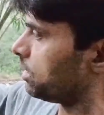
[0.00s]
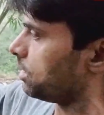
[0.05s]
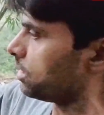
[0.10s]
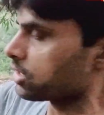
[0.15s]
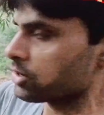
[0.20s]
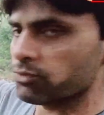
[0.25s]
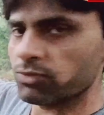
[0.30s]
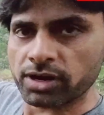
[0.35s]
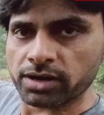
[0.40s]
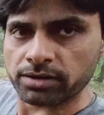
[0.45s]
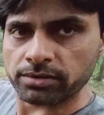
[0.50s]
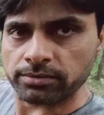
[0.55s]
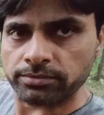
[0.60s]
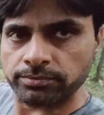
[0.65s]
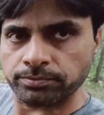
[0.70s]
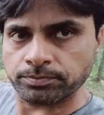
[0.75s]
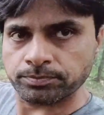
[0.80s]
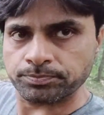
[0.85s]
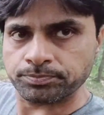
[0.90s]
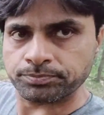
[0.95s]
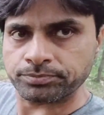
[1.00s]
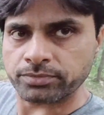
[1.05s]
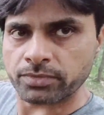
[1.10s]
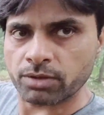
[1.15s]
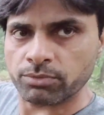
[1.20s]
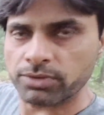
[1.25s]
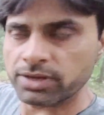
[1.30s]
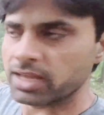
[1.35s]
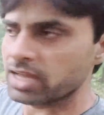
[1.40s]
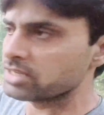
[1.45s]
river.
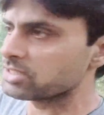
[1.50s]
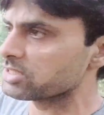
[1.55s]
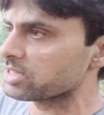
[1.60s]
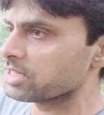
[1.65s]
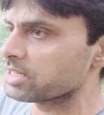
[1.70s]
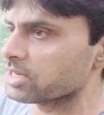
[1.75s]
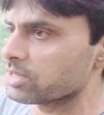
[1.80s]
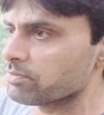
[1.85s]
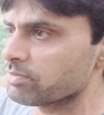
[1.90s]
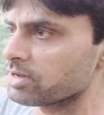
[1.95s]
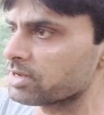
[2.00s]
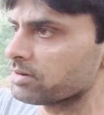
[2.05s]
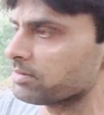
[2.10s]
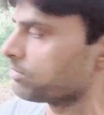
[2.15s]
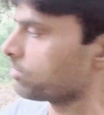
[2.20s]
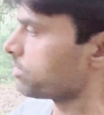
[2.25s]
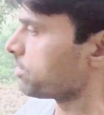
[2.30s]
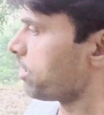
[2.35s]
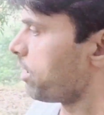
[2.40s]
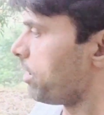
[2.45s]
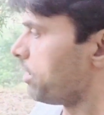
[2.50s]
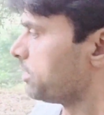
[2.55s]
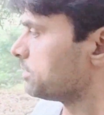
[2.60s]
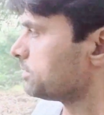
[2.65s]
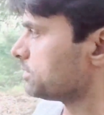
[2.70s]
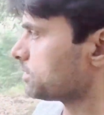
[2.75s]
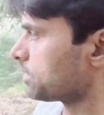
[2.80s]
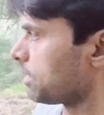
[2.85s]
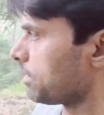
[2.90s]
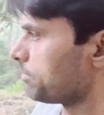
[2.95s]
We can say river,
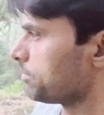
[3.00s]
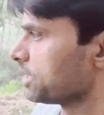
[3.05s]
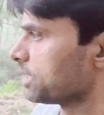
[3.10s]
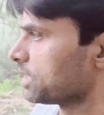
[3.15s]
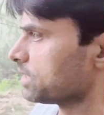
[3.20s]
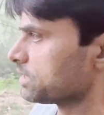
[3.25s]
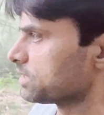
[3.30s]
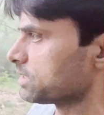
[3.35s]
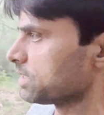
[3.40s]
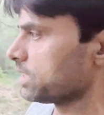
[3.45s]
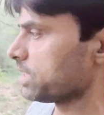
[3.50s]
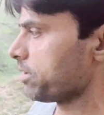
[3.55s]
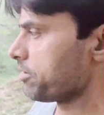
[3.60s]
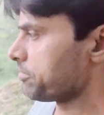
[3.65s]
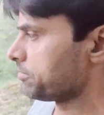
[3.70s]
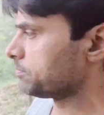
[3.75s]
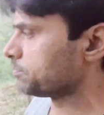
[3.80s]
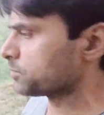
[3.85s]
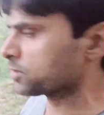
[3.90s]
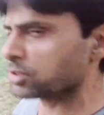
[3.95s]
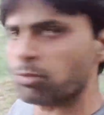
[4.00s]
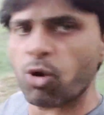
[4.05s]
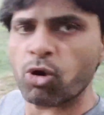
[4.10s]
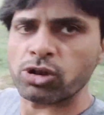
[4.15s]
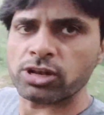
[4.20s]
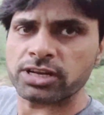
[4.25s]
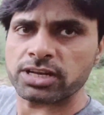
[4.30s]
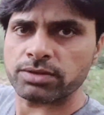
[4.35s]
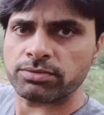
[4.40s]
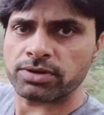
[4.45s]
yeah, we can say
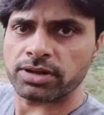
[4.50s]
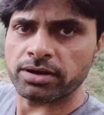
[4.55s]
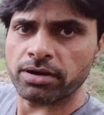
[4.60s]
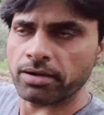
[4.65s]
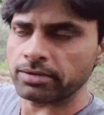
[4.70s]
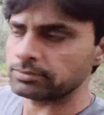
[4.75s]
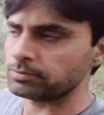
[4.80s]
small river,